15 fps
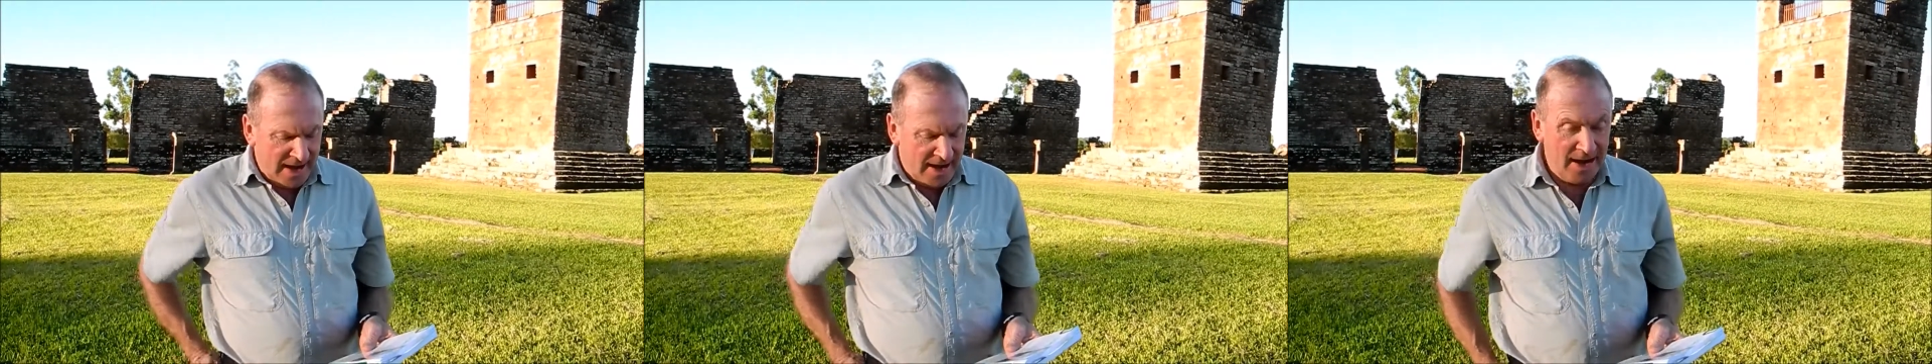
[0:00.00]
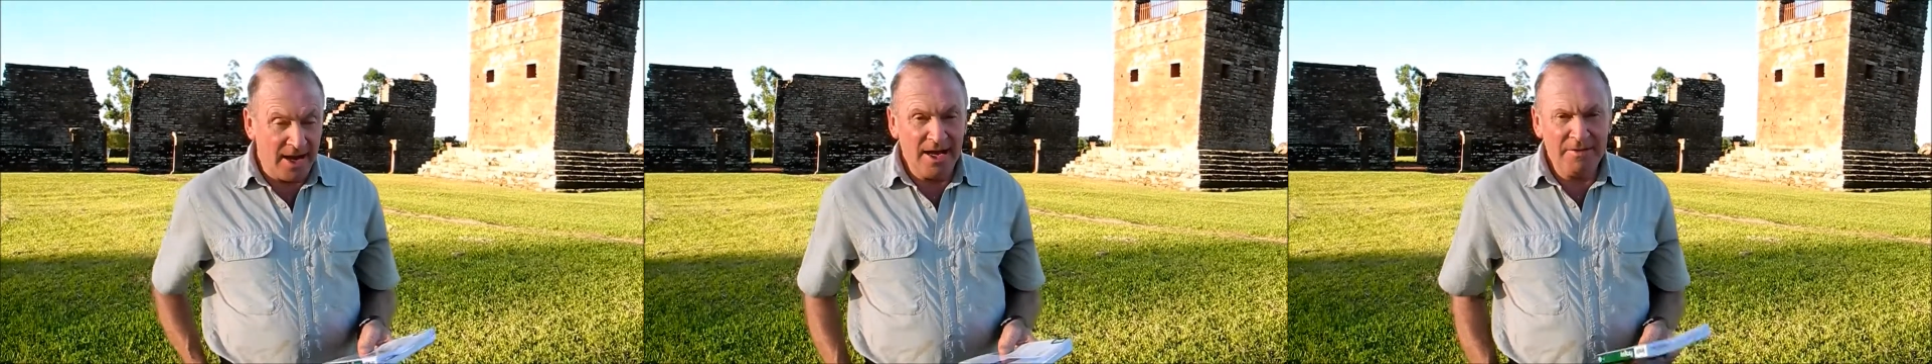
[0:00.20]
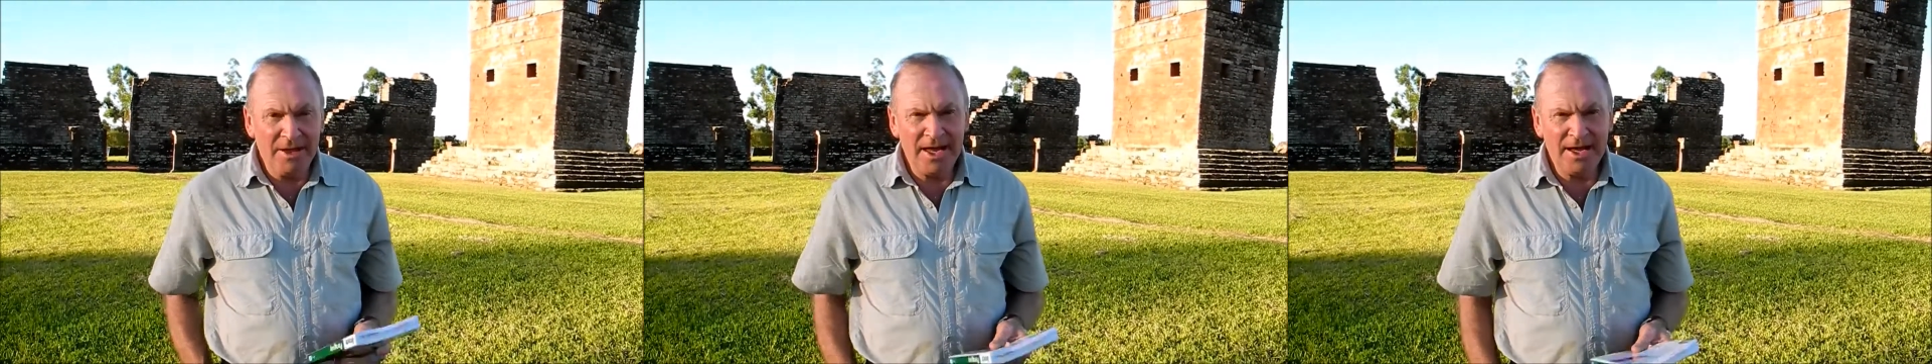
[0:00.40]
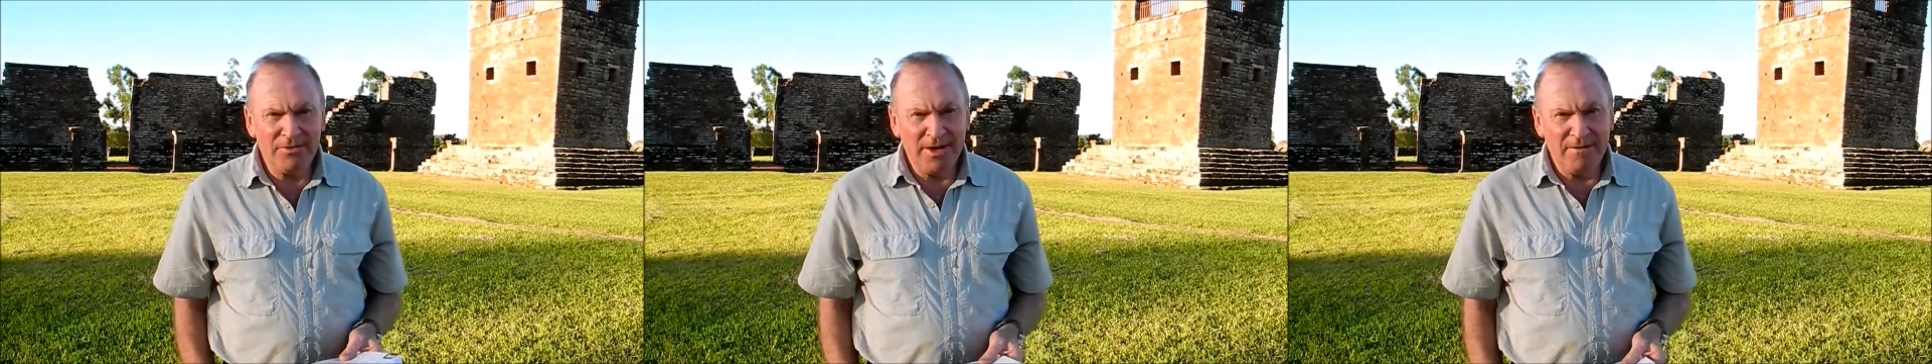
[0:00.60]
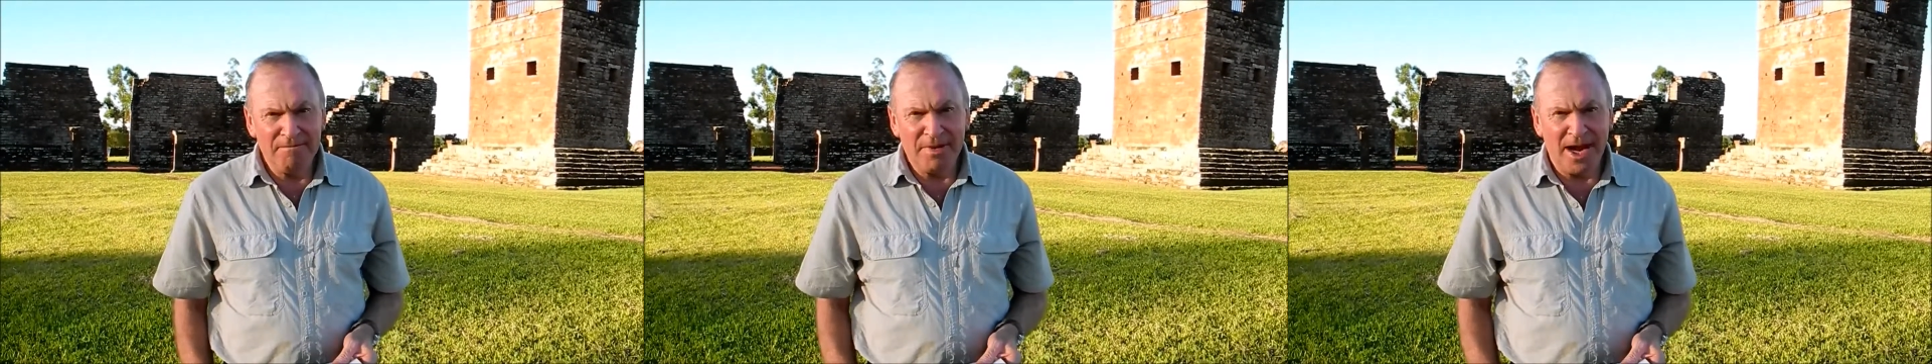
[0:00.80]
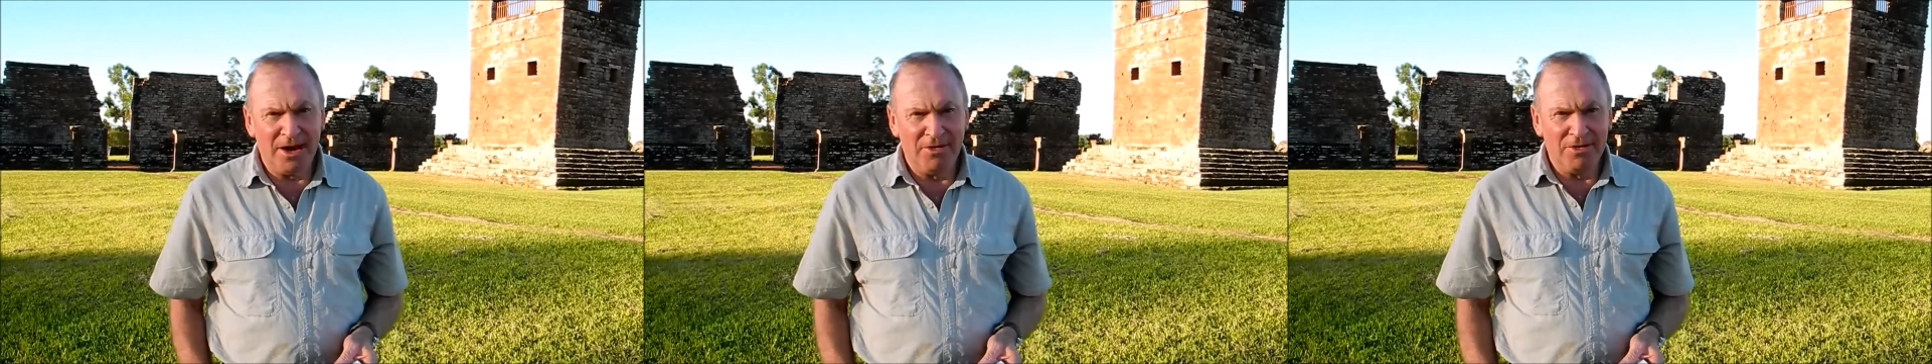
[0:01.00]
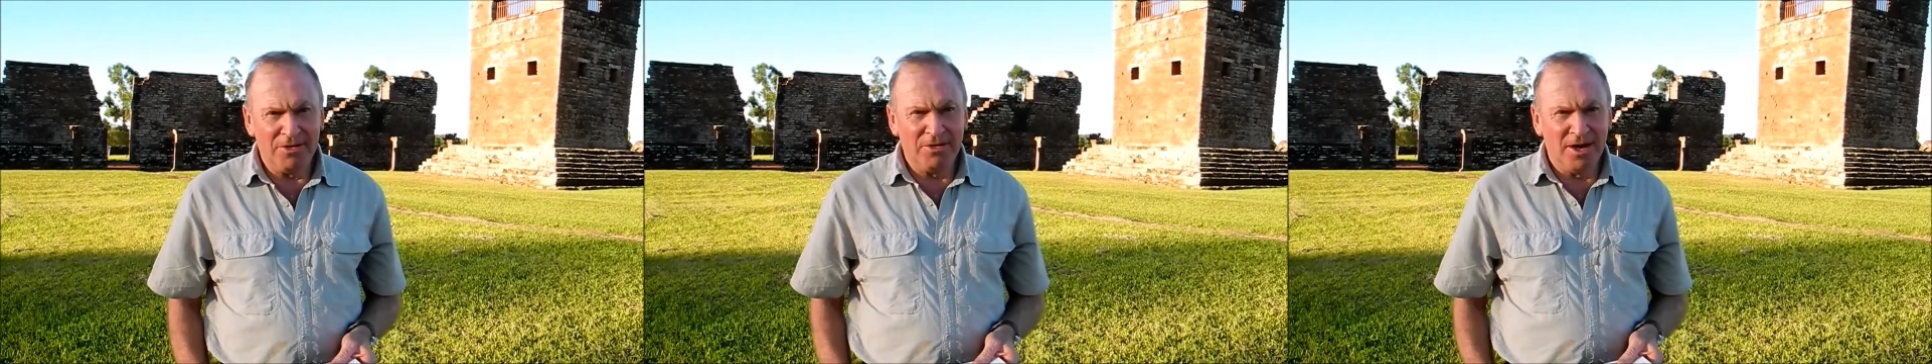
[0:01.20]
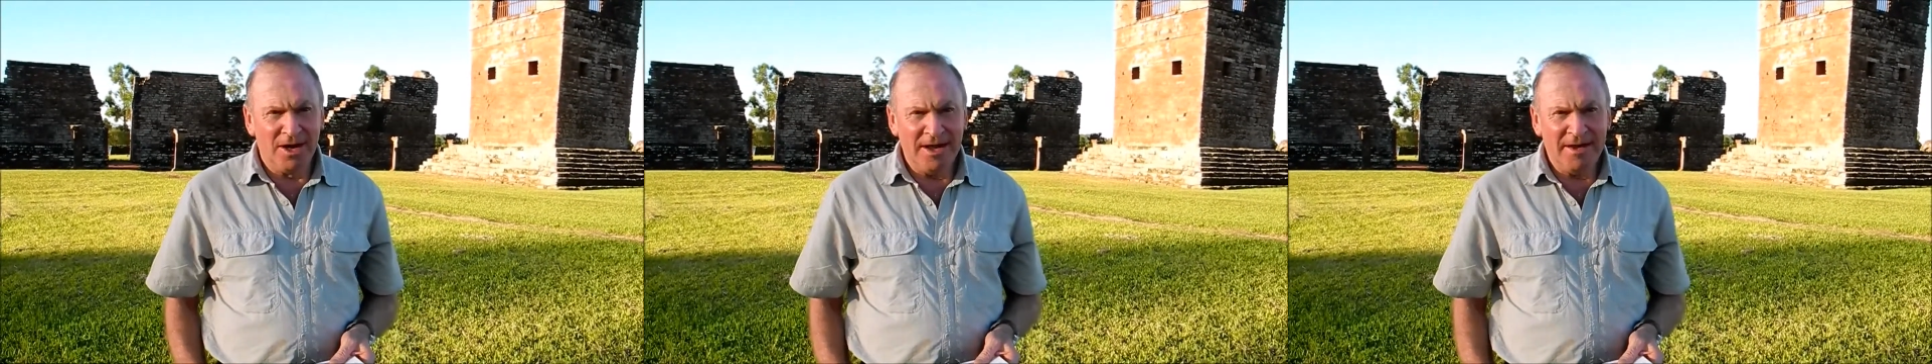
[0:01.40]
I'm here in
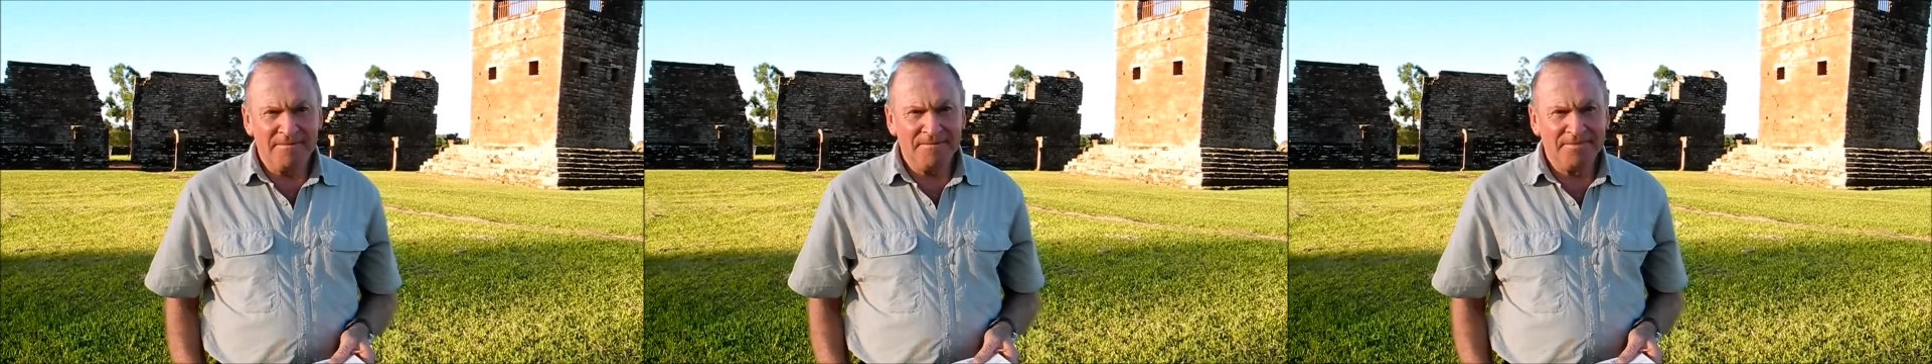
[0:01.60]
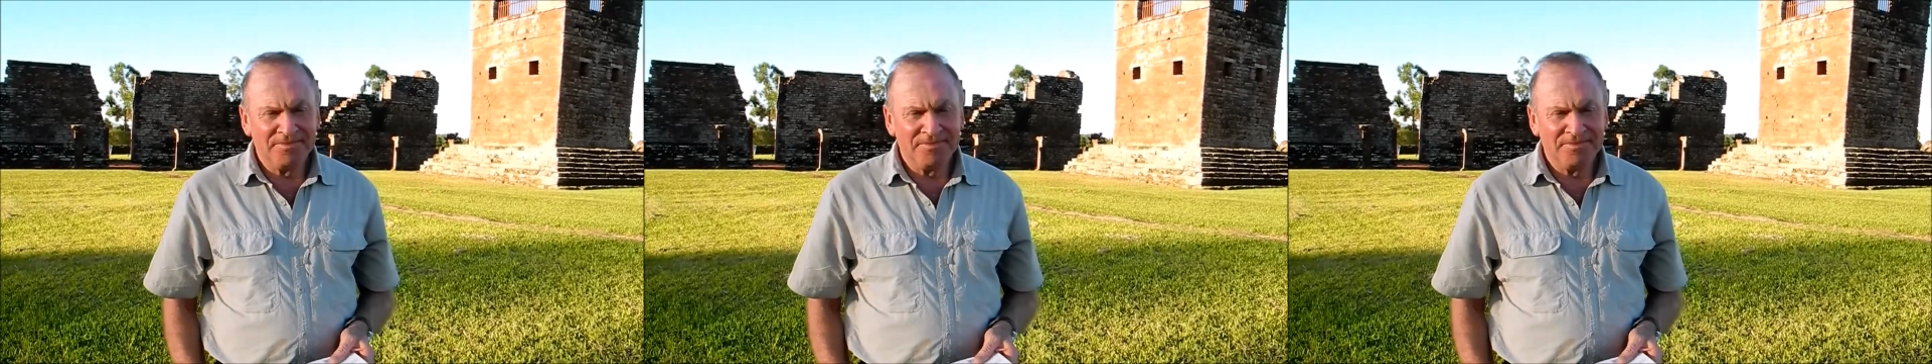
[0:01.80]
Paraguay